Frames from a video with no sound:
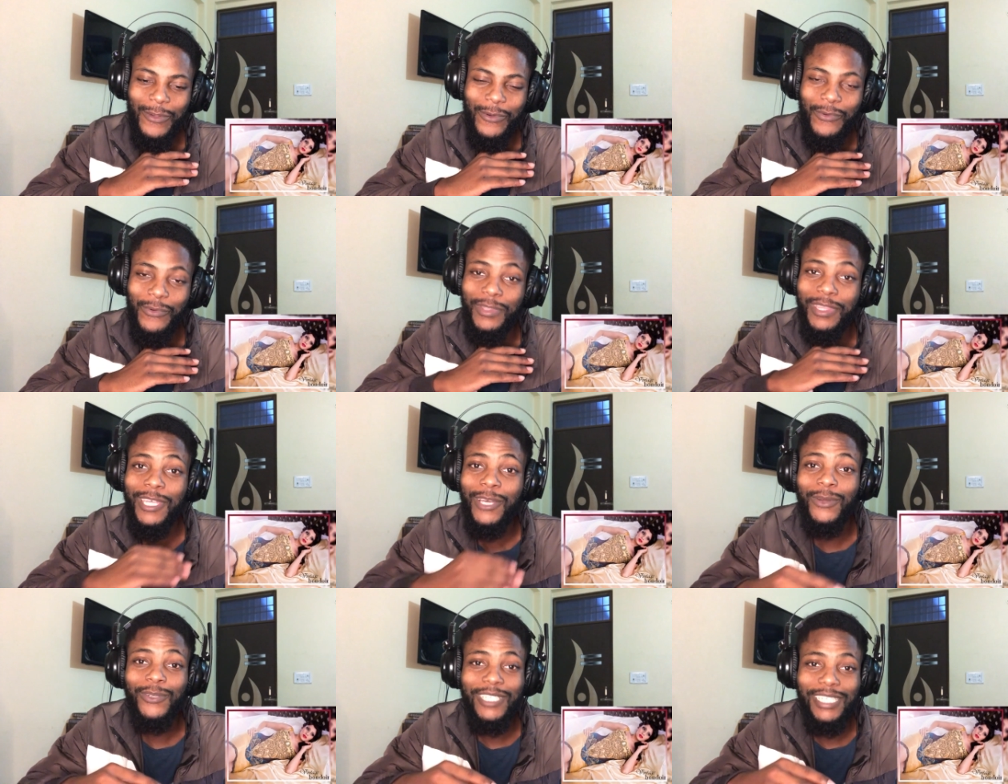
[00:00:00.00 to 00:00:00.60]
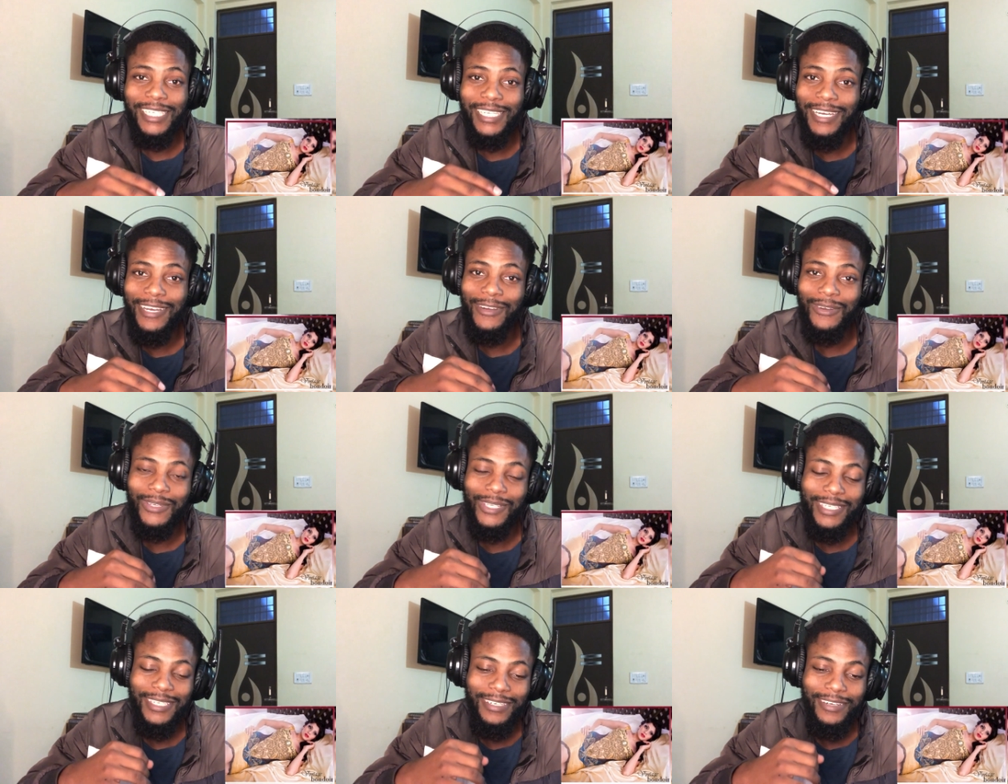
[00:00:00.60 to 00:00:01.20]
without a
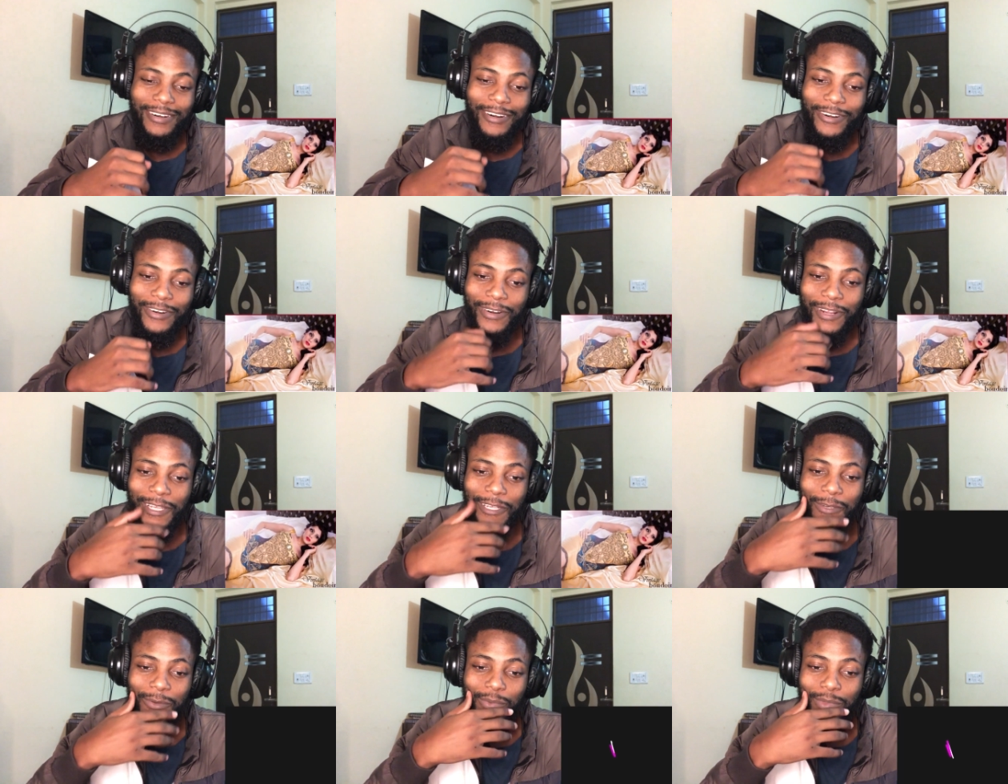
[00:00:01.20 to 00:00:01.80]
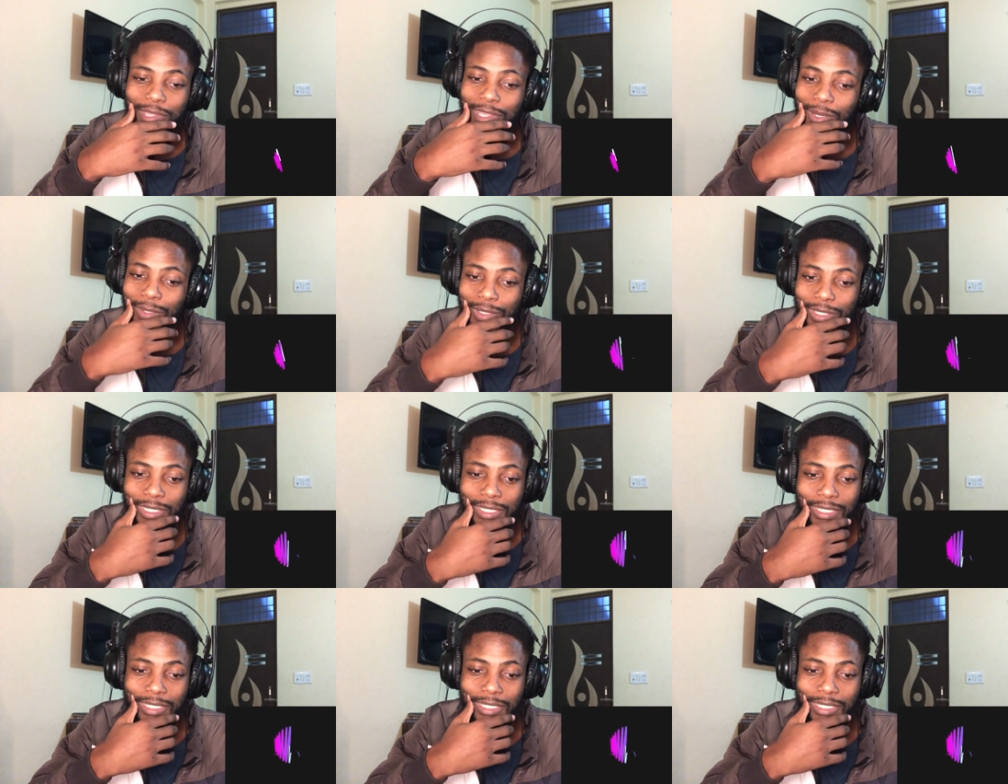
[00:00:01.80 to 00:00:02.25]
doubt all right without